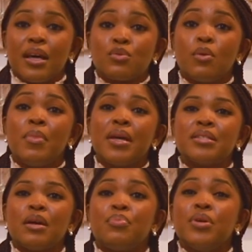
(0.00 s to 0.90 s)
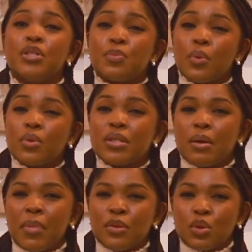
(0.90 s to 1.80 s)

that's what makes them predispose the men.